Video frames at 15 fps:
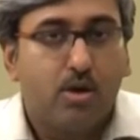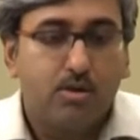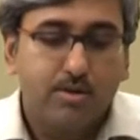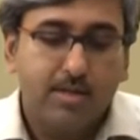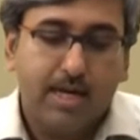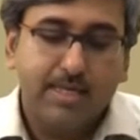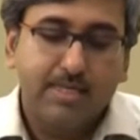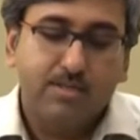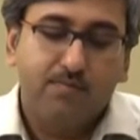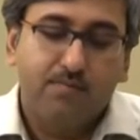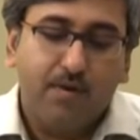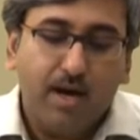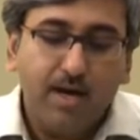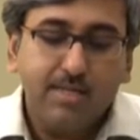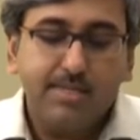colonized
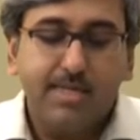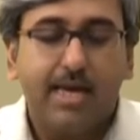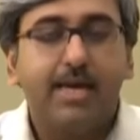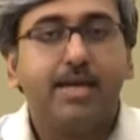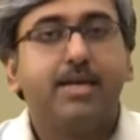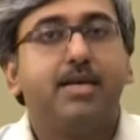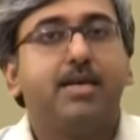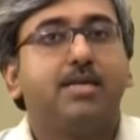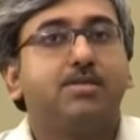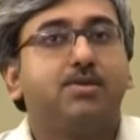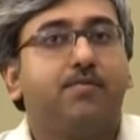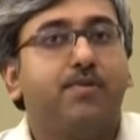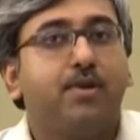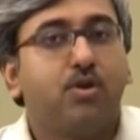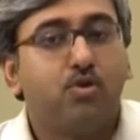vast areas
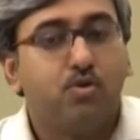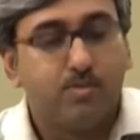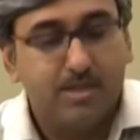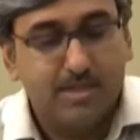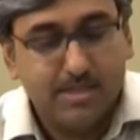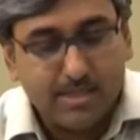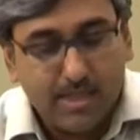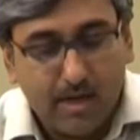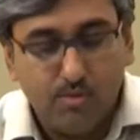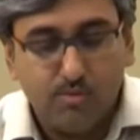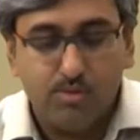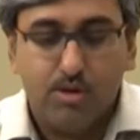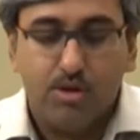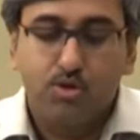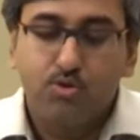of the global
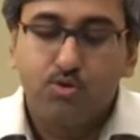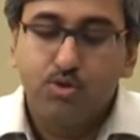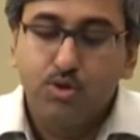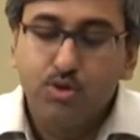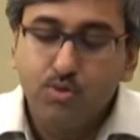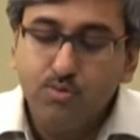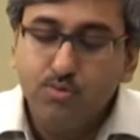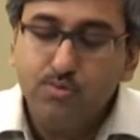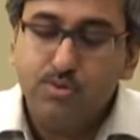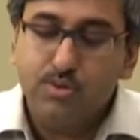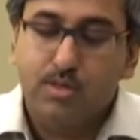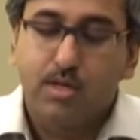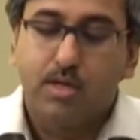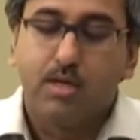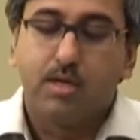south to
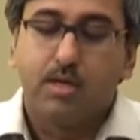use